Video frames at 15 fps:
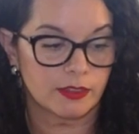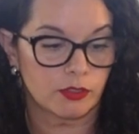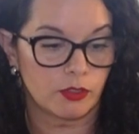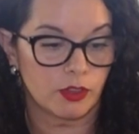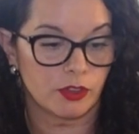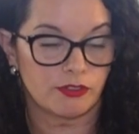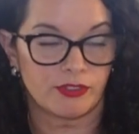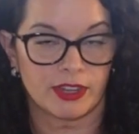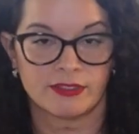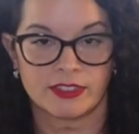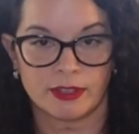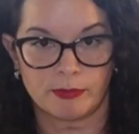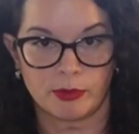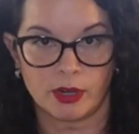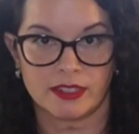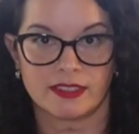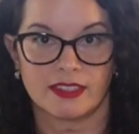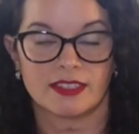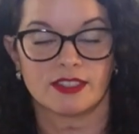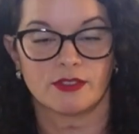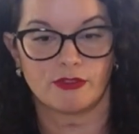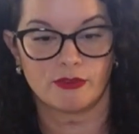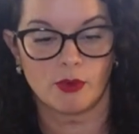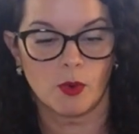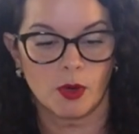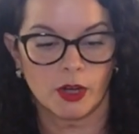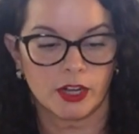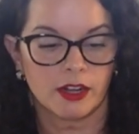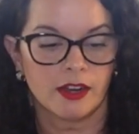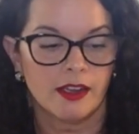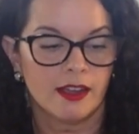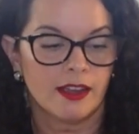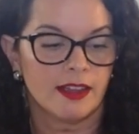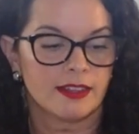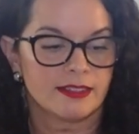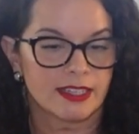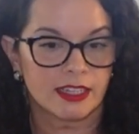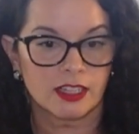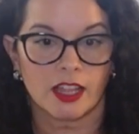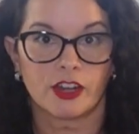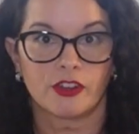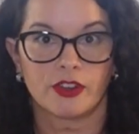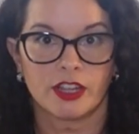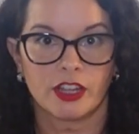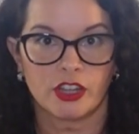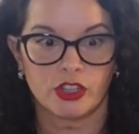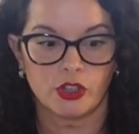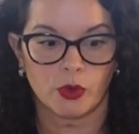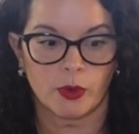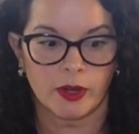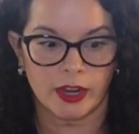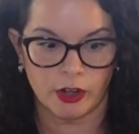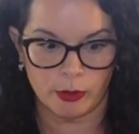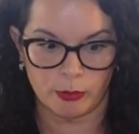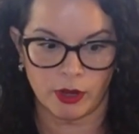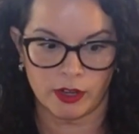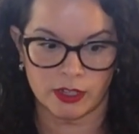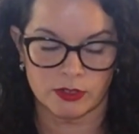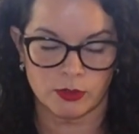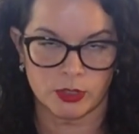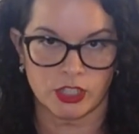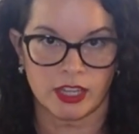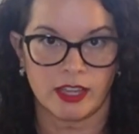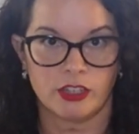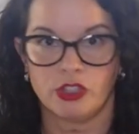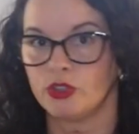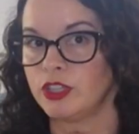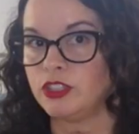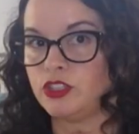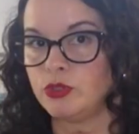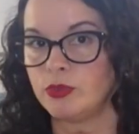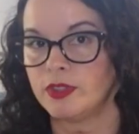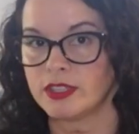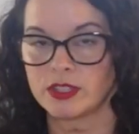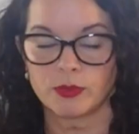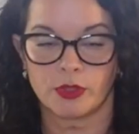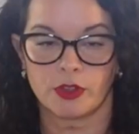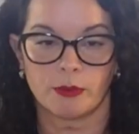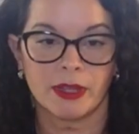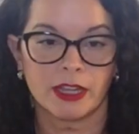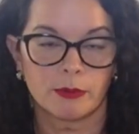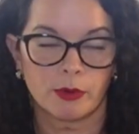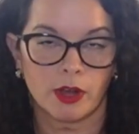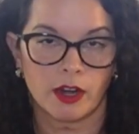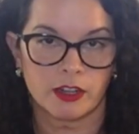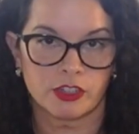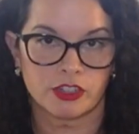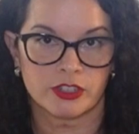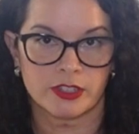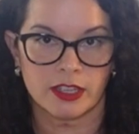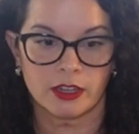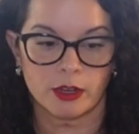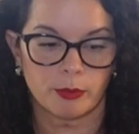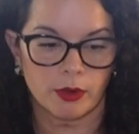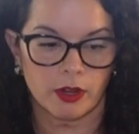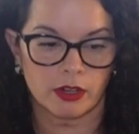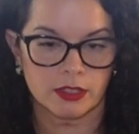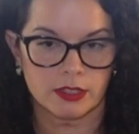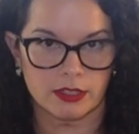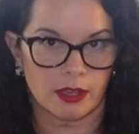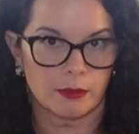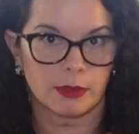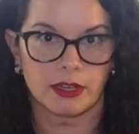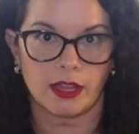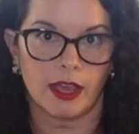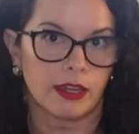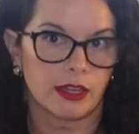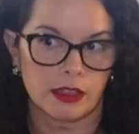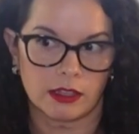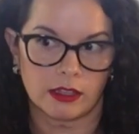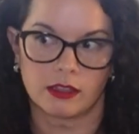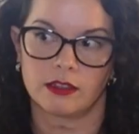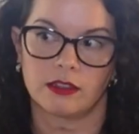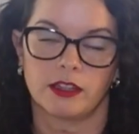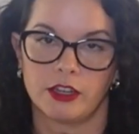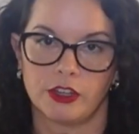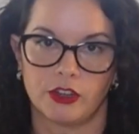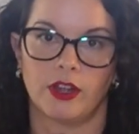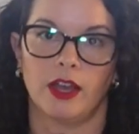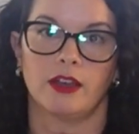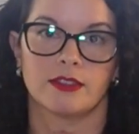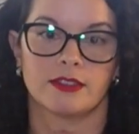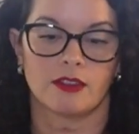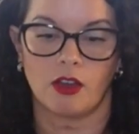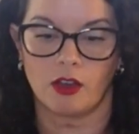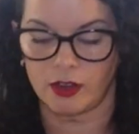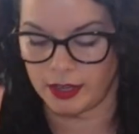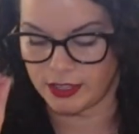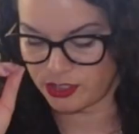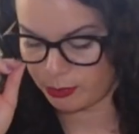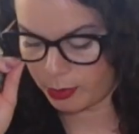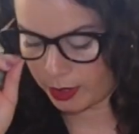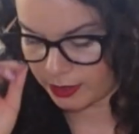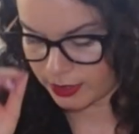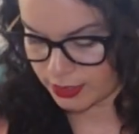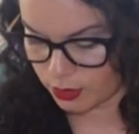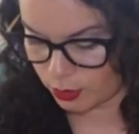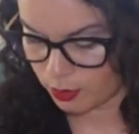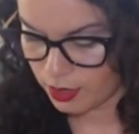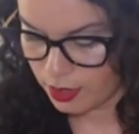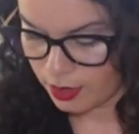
the 5-step process for decluttering your hair products, which again, you can do this with your makeup products, your skincare products, I mean, anything in your house, all kinds of products. So